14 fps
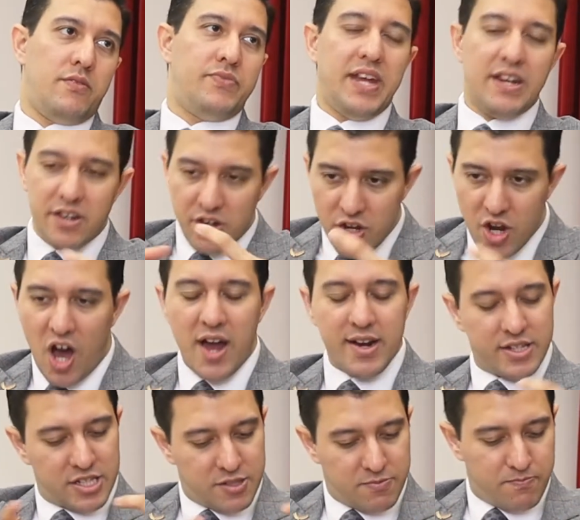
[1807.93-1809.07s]
They did
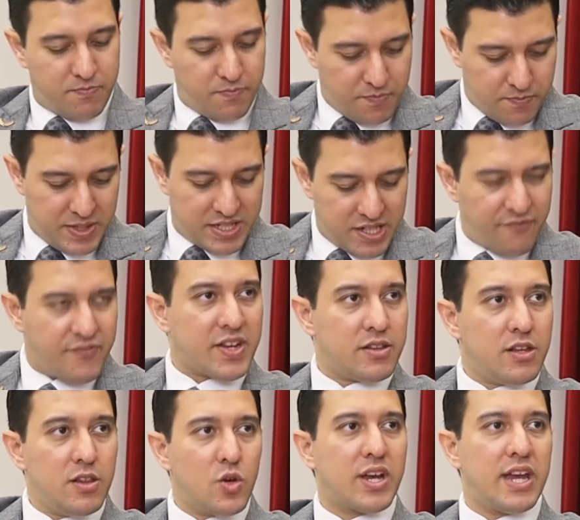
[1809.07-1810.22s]
not
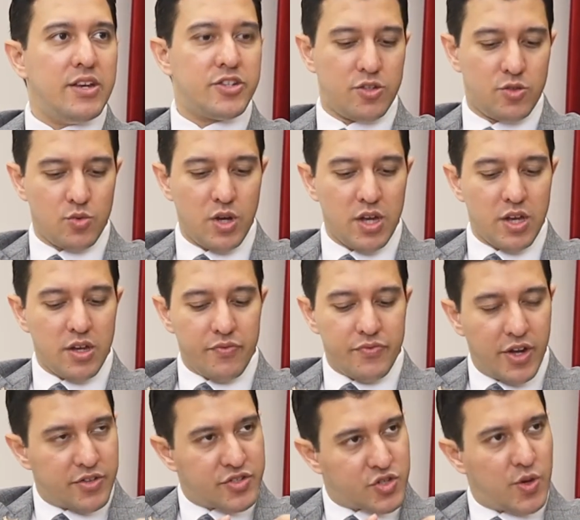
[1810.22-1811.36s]
specifically look into
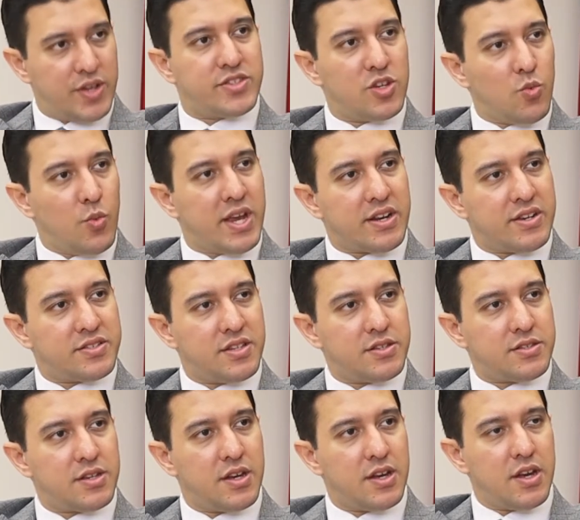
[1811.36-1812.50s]
their strengths and
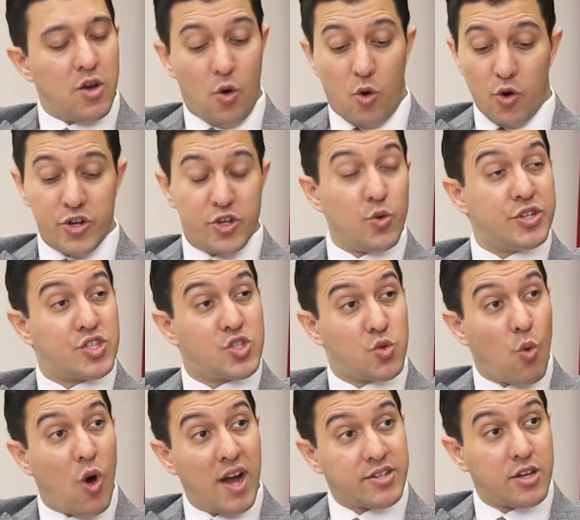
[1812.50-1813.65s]
weaknesses or do a
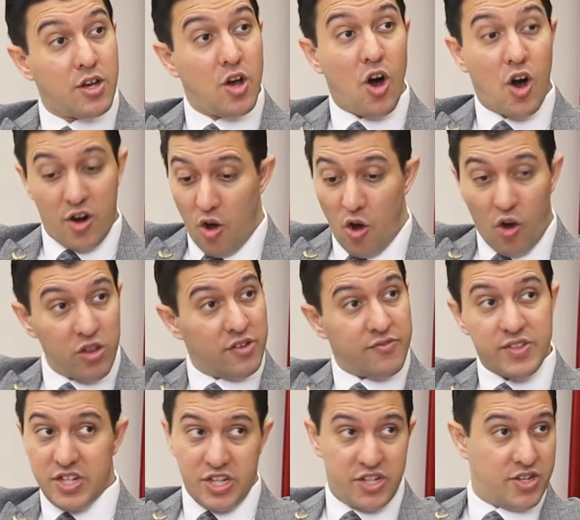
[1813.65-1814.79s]
SWOT
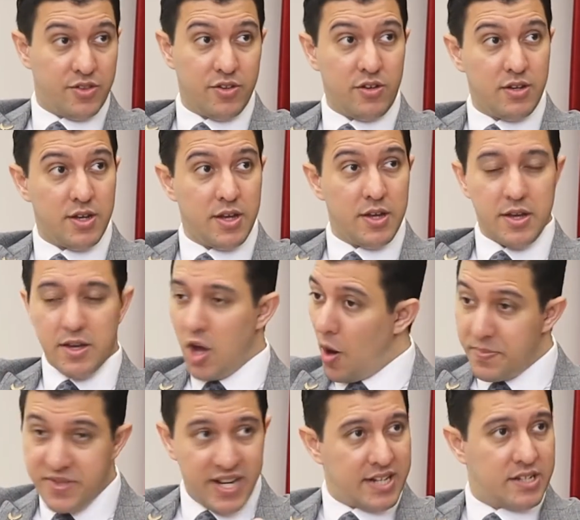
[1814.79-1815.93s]
on each other
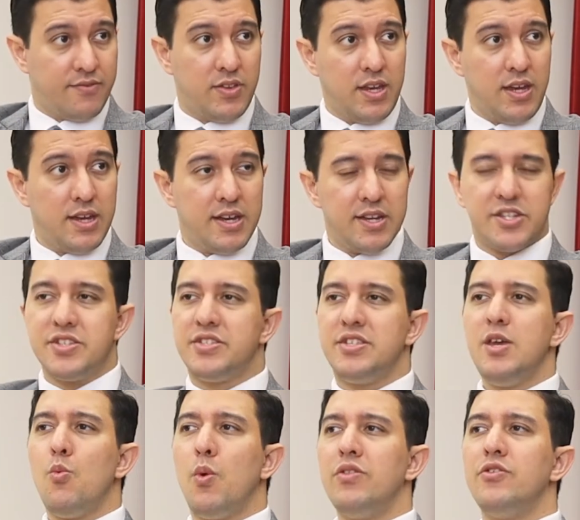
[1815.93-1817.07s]
objectively to
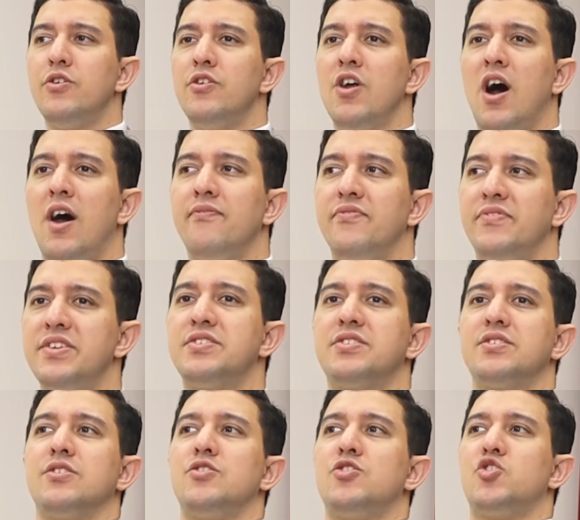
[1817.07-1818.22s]
see whether or not
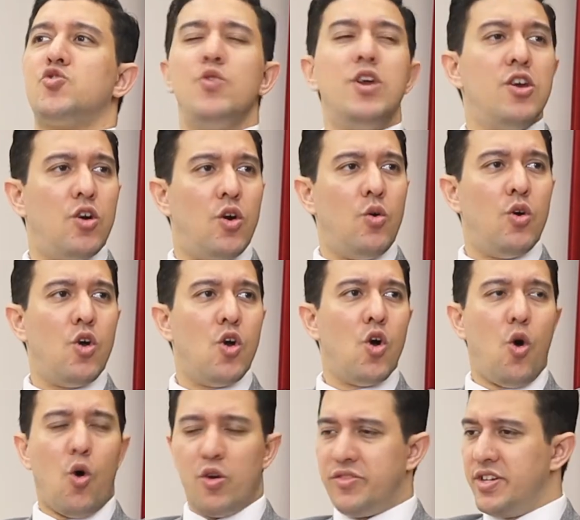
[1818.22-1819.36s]
this trio
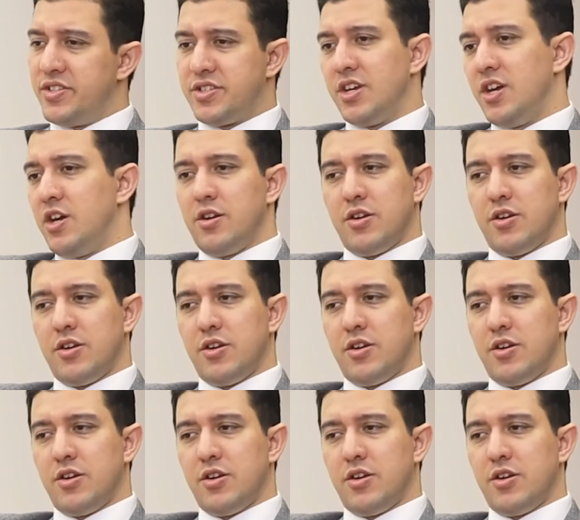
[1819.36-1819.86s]
or this,